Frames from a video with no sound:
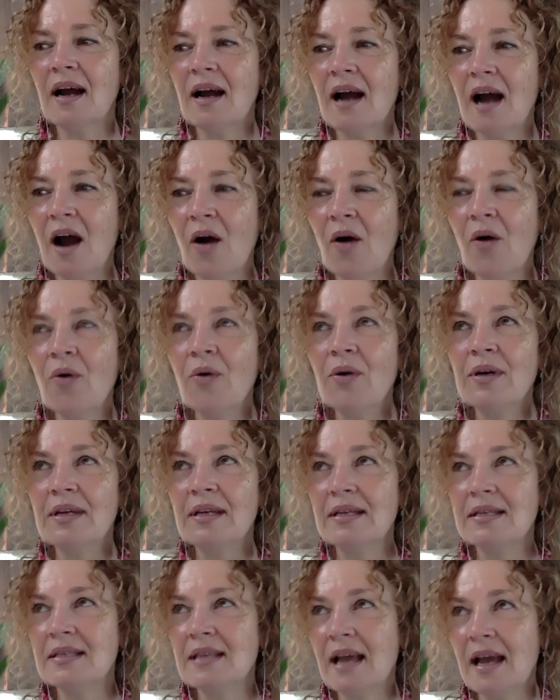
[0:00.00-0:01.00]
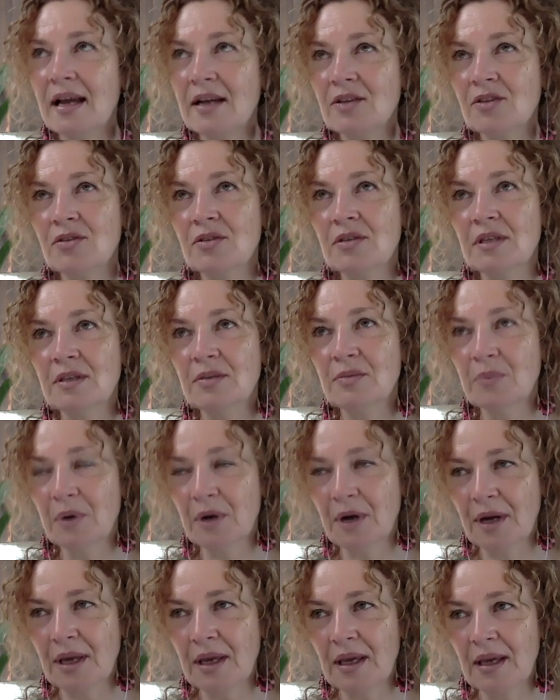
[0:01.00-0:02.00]
how it is actually
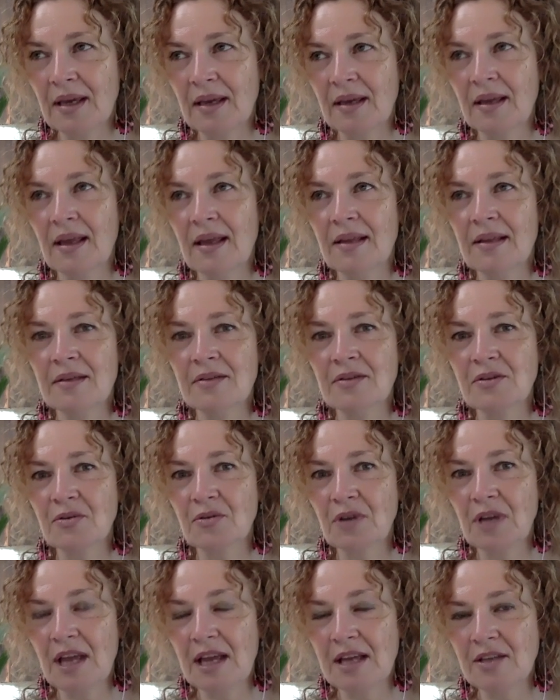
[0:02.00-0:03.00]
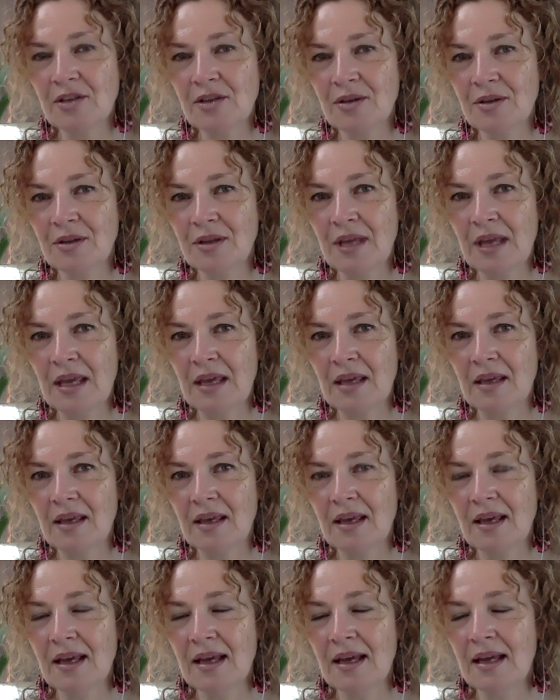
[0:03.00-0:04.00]
working, this creation thing.
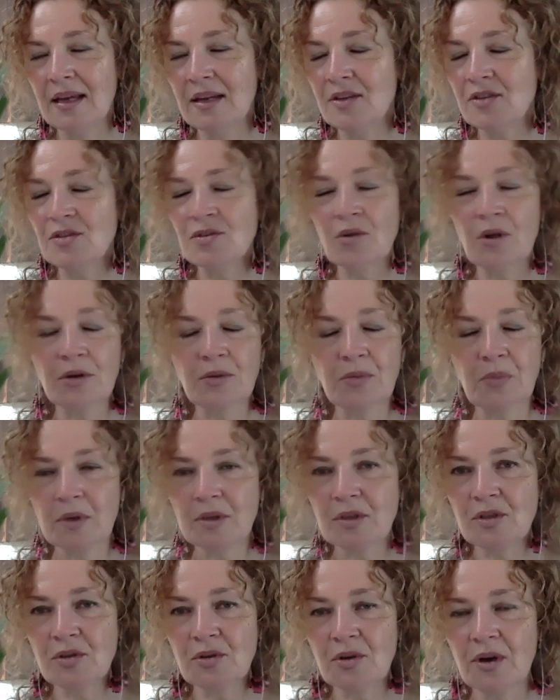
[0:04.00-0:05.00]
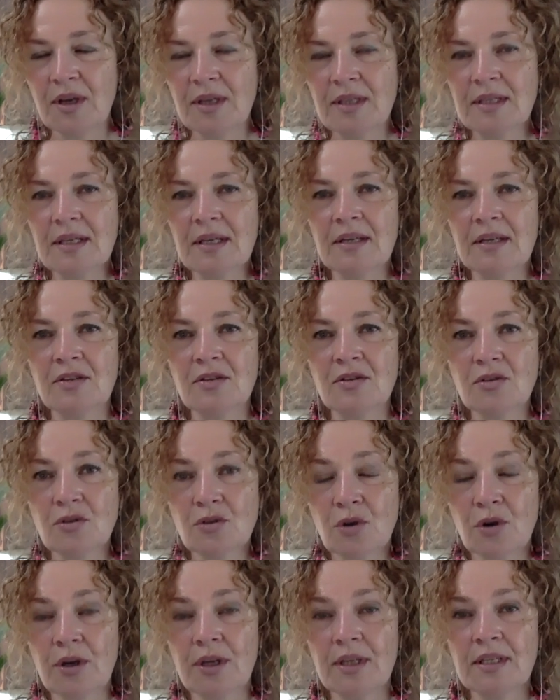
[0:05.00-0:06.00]
It is not one choice. It is
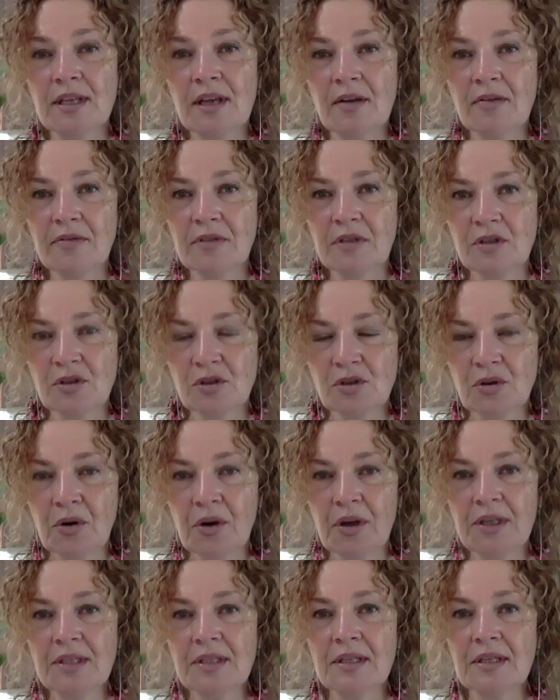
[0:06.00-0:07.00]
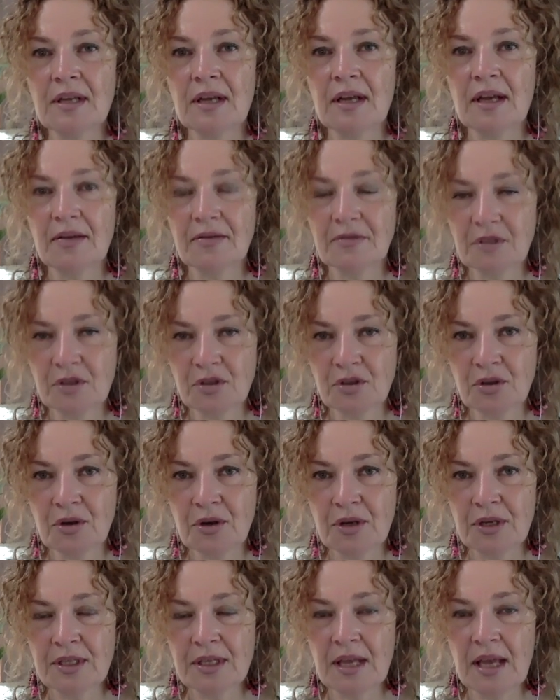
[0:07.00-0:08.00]
choice after choice after
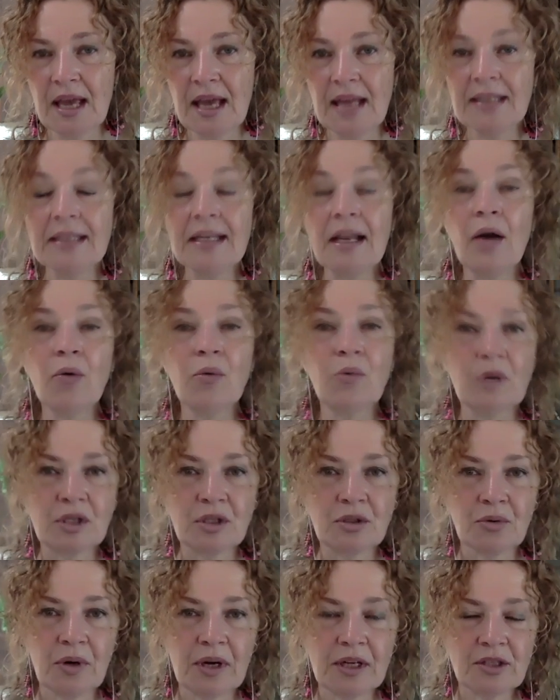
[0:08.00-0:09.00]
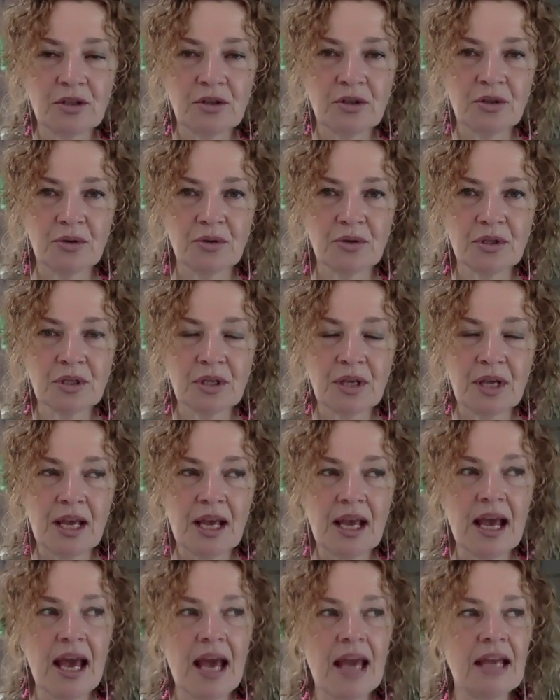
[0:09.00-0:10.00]
choice. And now what do I choose?
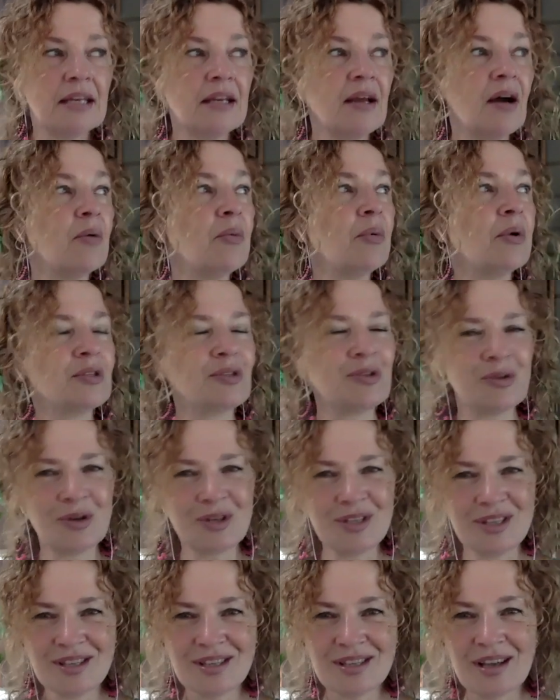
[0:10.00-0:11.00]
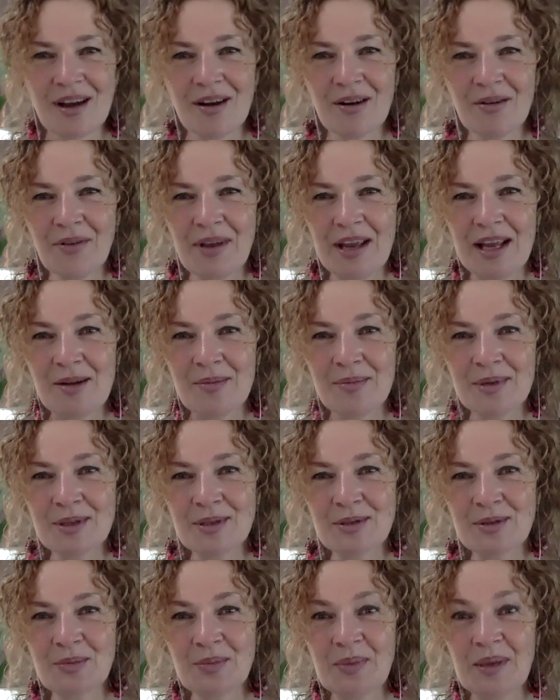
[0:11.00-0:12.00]
And now what choices are available
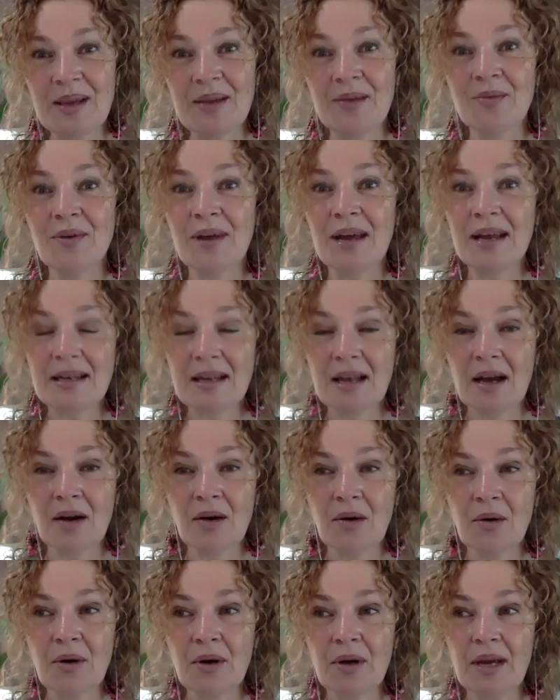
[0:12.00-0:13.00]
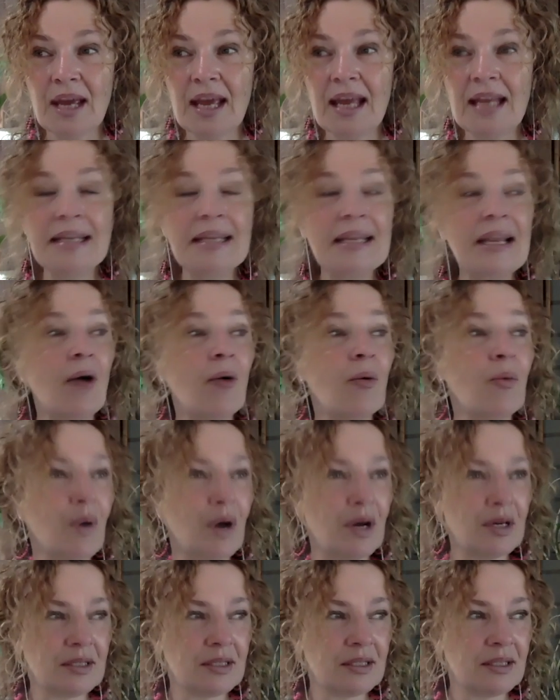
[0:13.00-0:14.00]
to me right now? And now what?